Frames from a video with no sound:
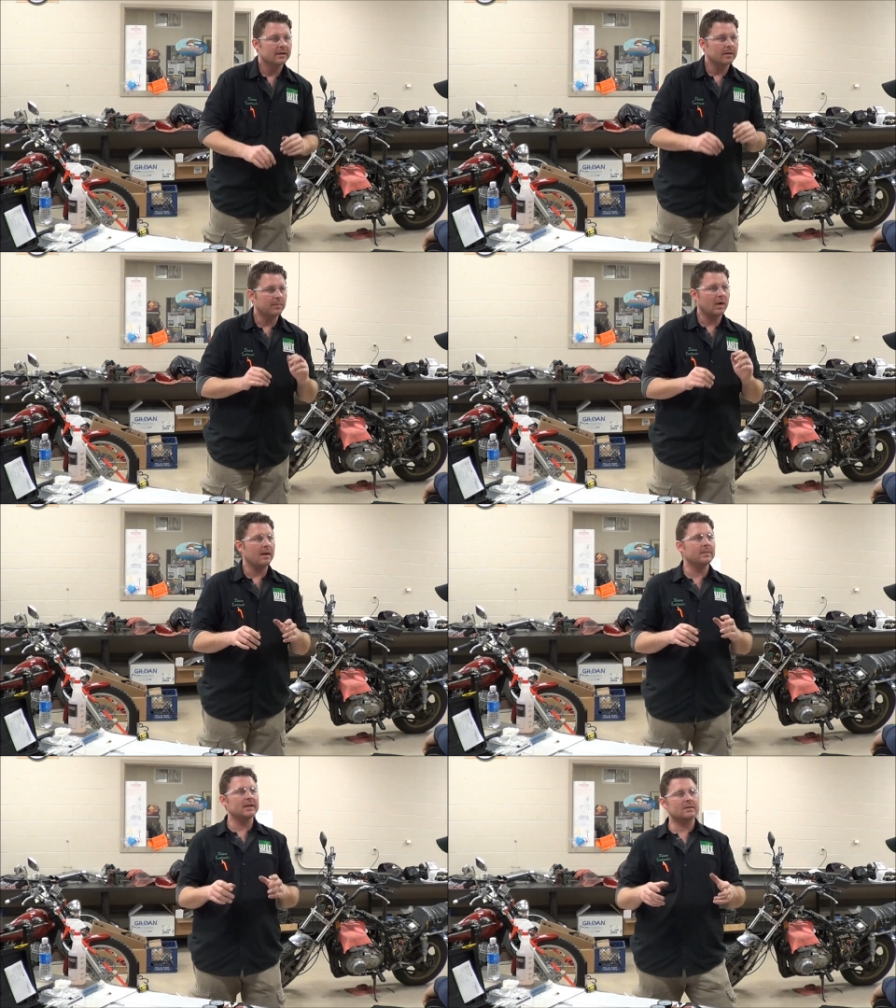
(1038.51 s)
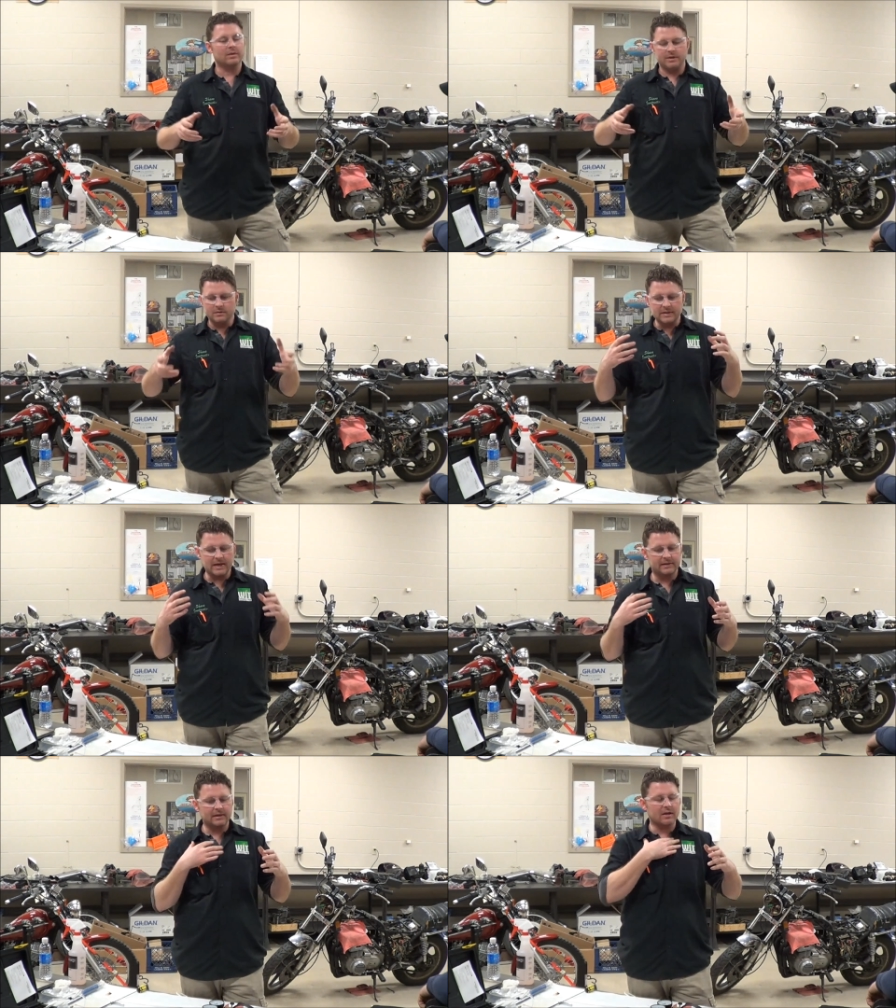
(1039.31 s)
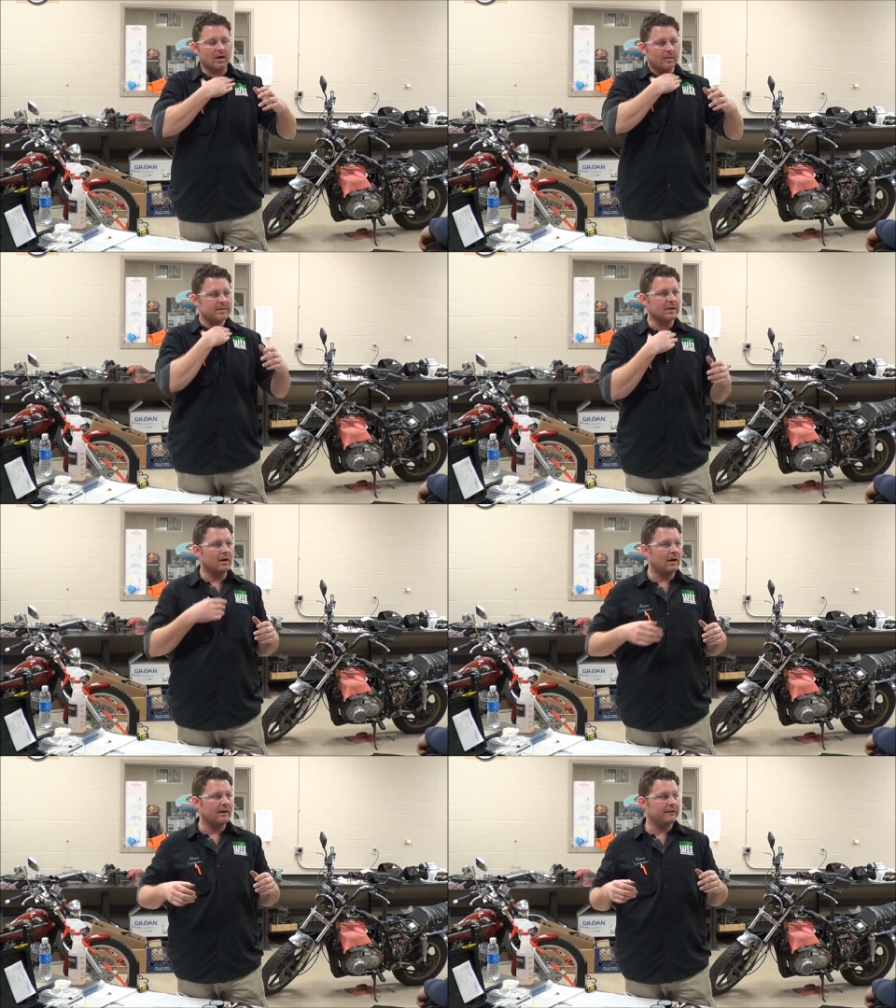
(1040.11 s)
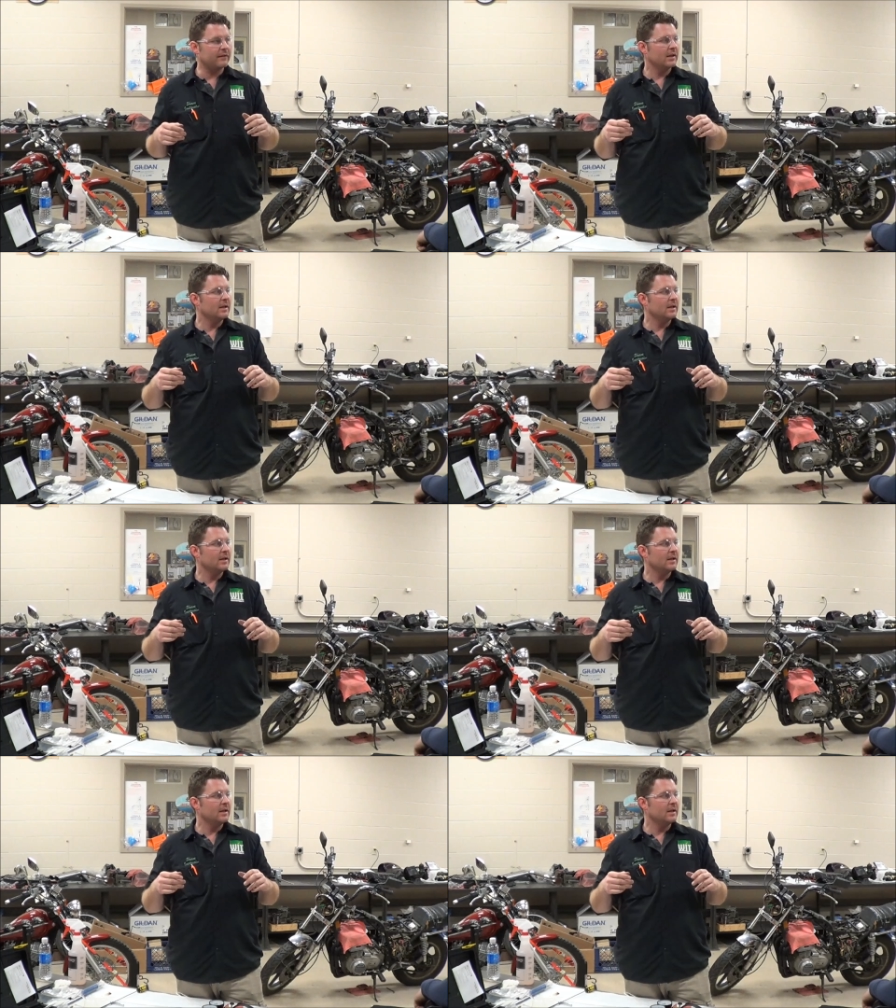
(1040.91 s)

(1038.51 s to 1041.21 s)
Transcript: The problem is when you take the carbs off,